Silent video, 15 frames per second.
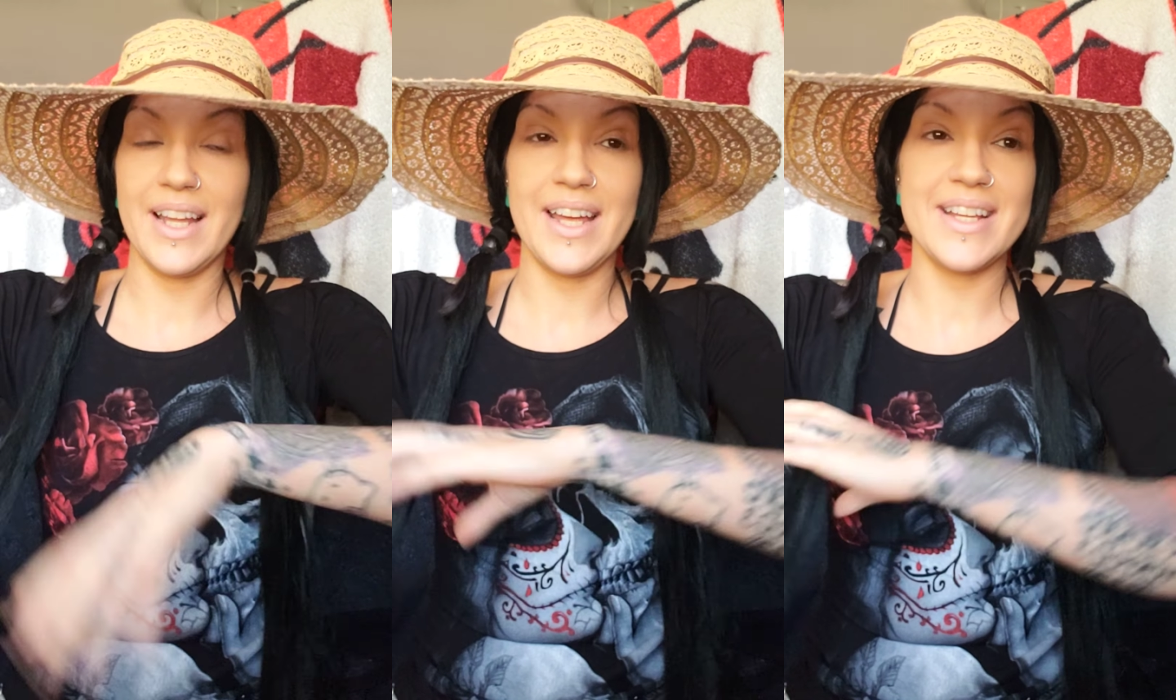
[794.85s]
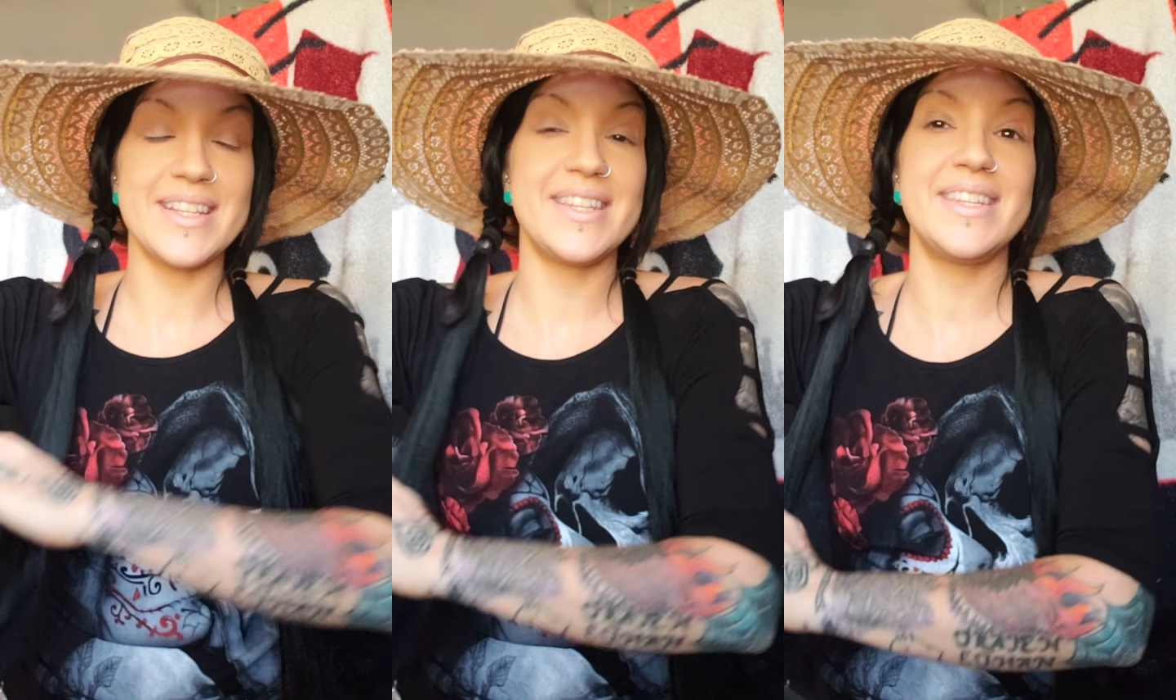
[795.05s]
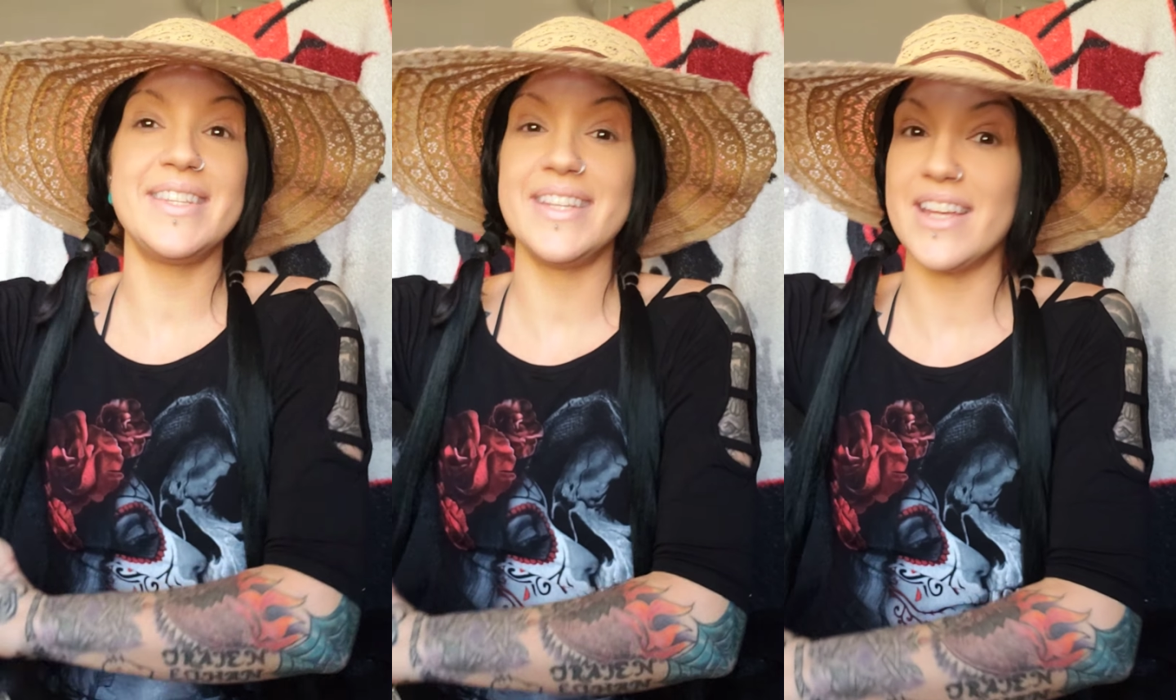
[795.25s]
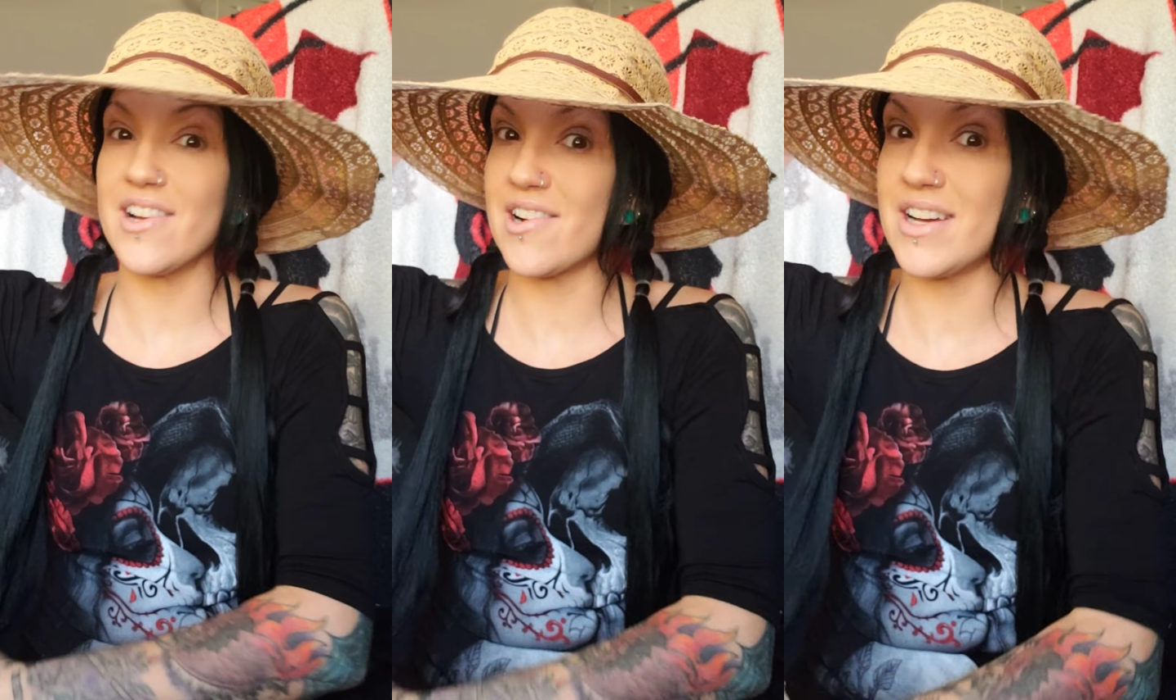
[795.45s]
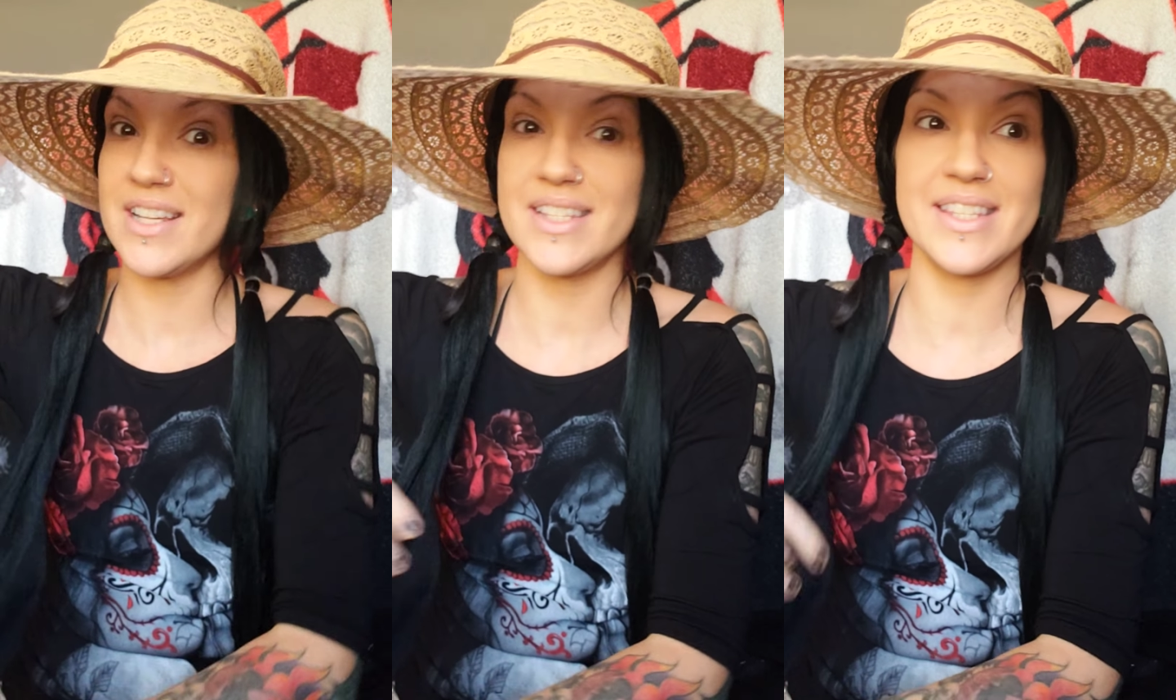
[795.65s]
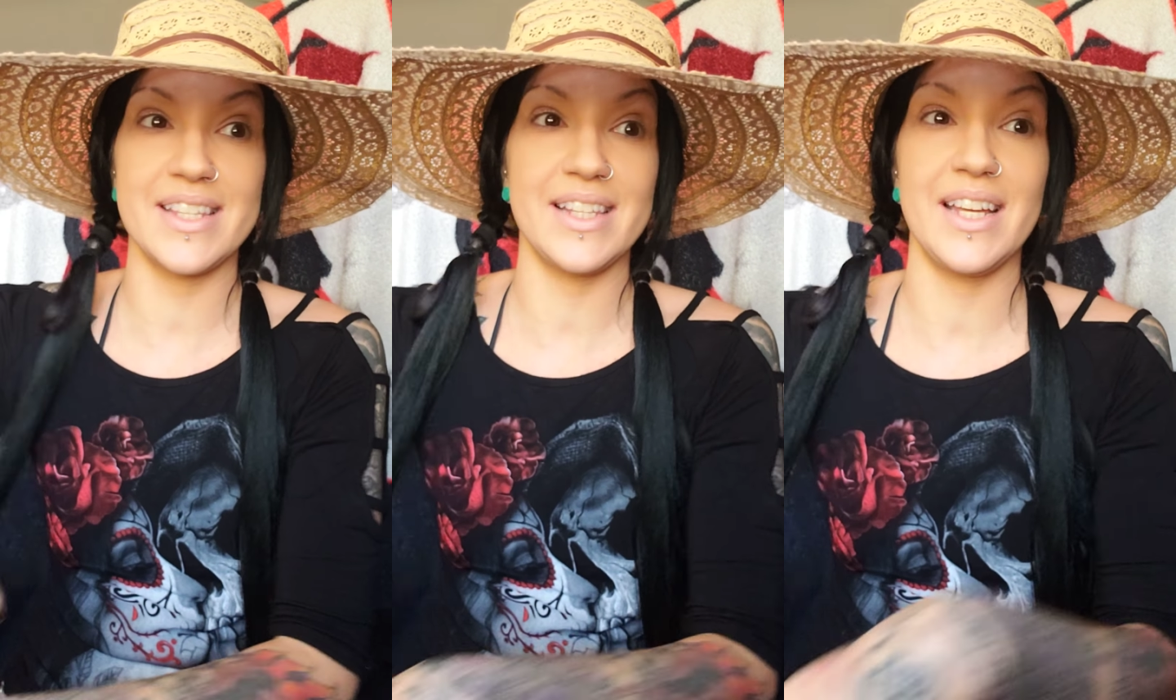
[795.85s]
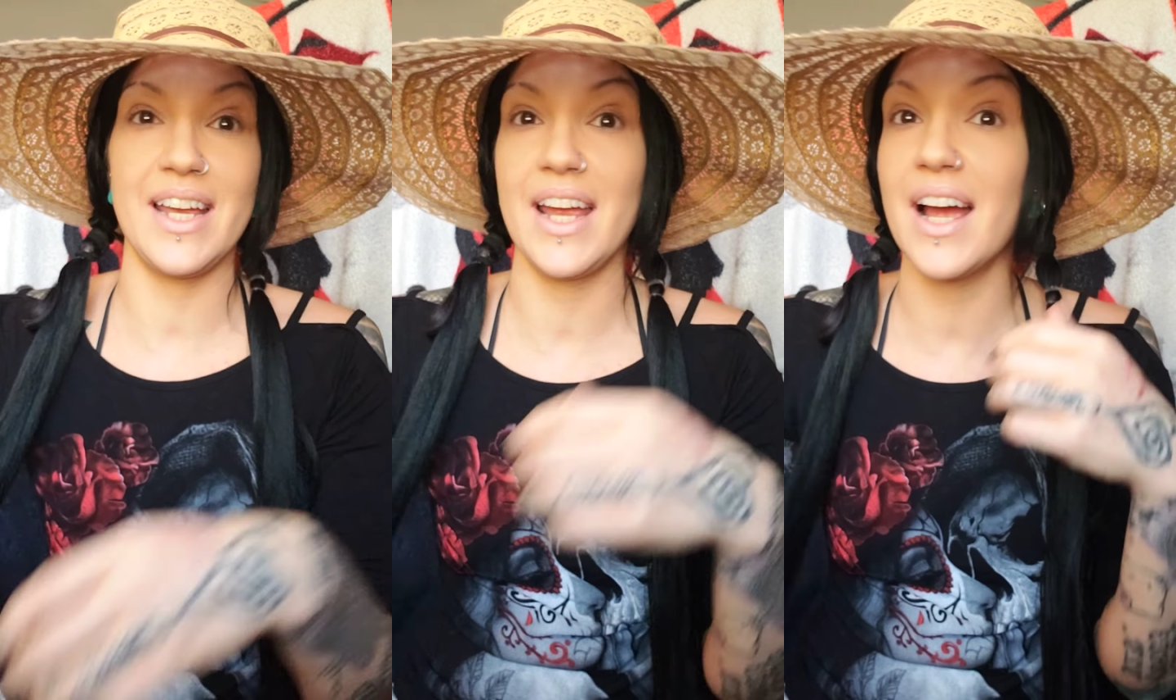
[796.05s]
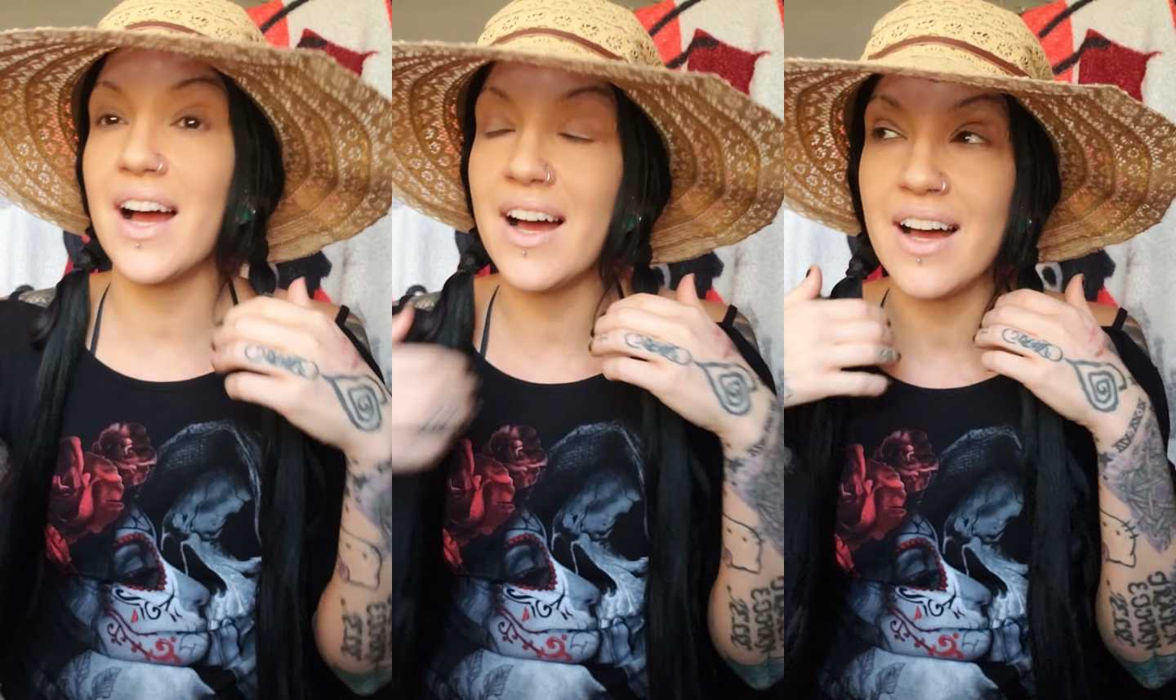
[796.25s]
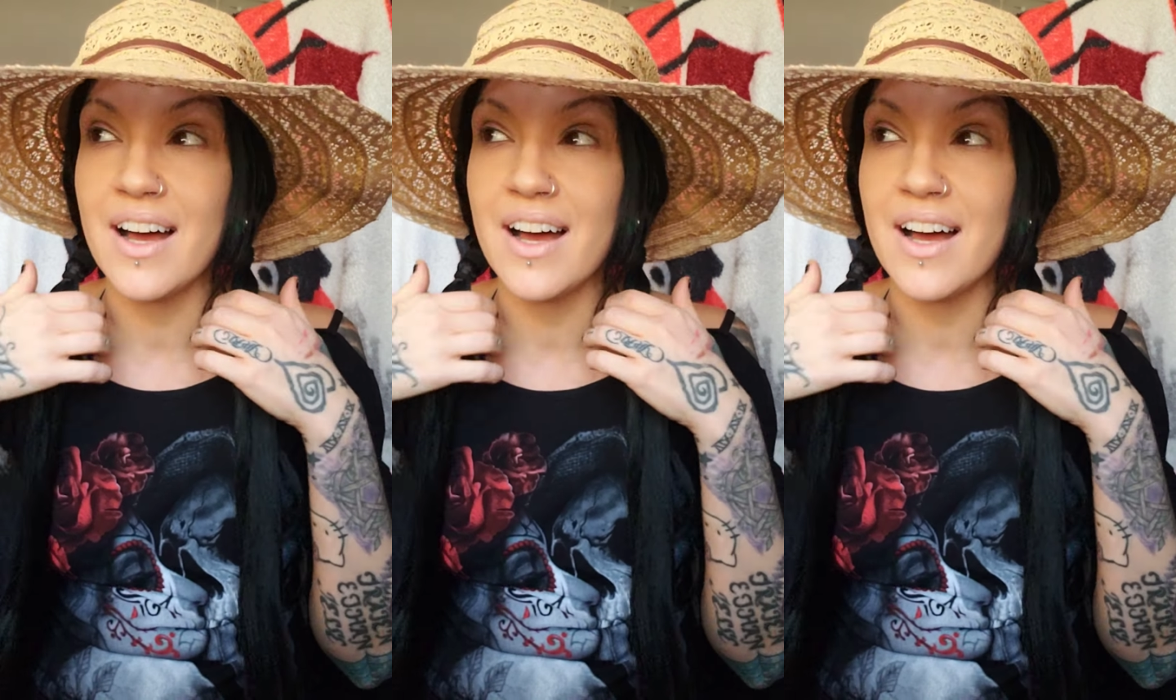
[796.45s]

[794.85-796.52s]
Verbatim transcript: Like, seriously